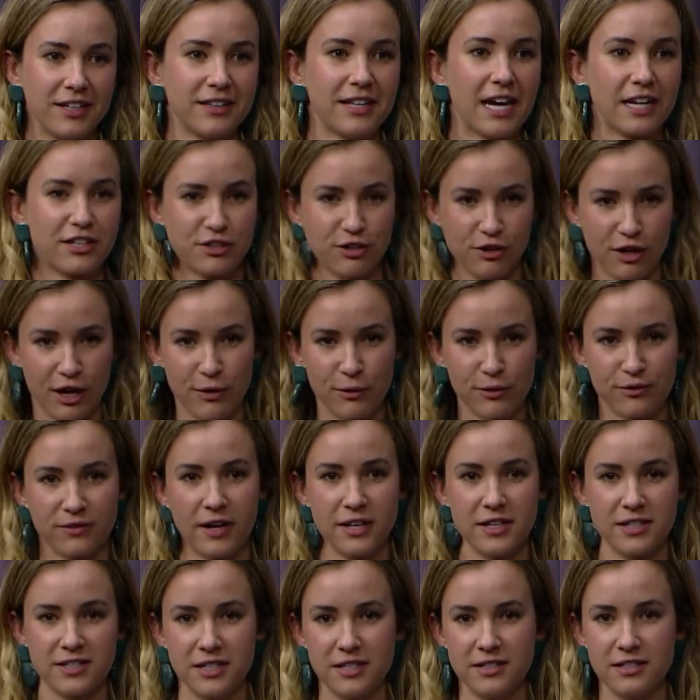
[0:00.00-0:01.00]
that's great, we'll
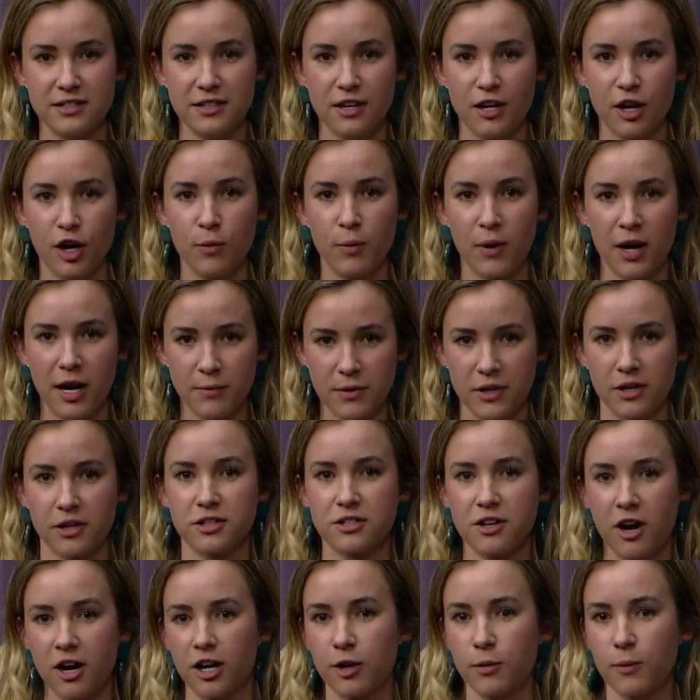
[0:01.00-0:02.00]
find a C T O, but I'm here
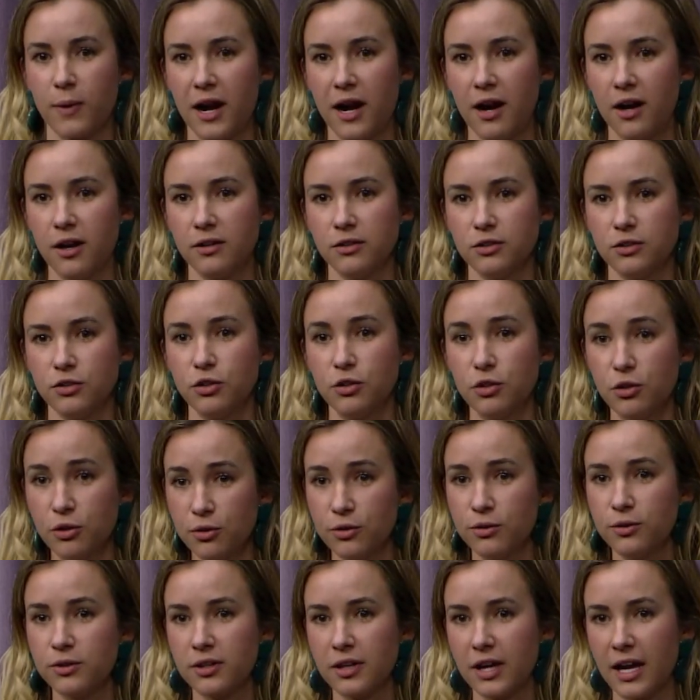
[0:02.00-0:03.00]
to talk about
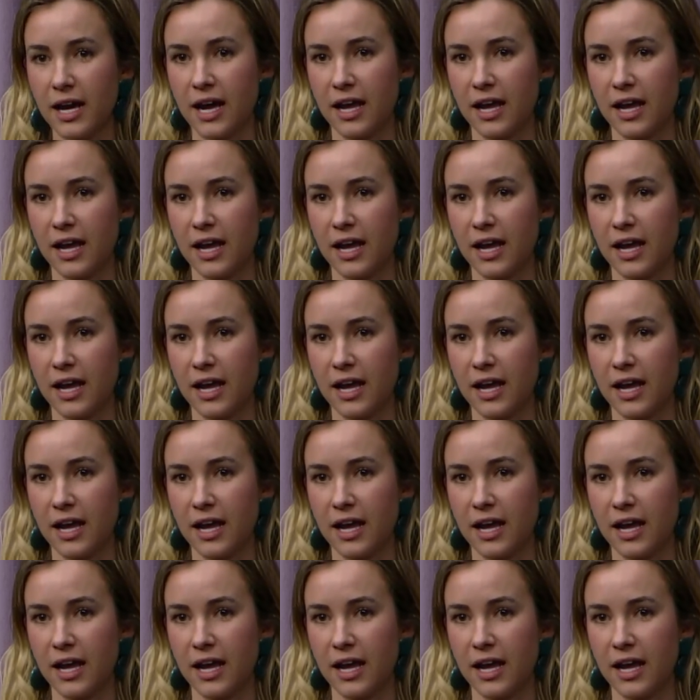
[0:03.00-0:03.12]
you,